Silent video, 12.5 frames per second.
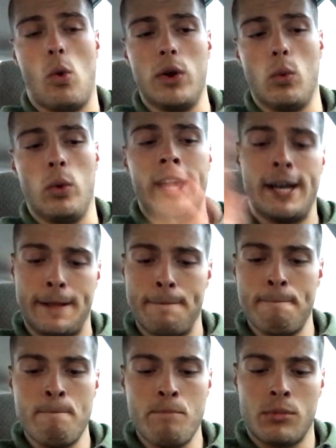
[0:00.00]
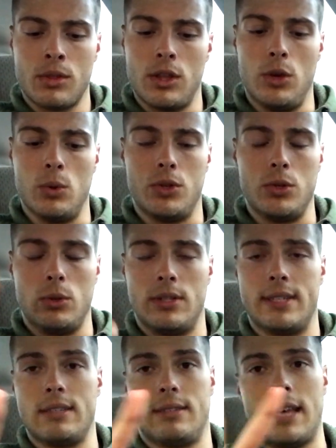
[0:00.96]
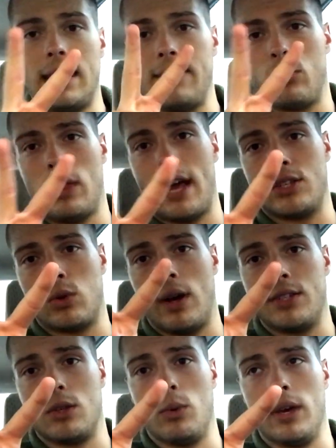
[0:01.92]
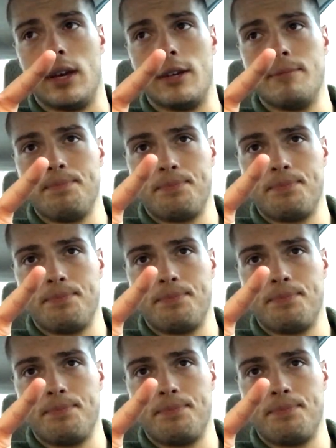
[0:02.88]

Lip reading: 1 week, you would do, see, I lift legs twice a week.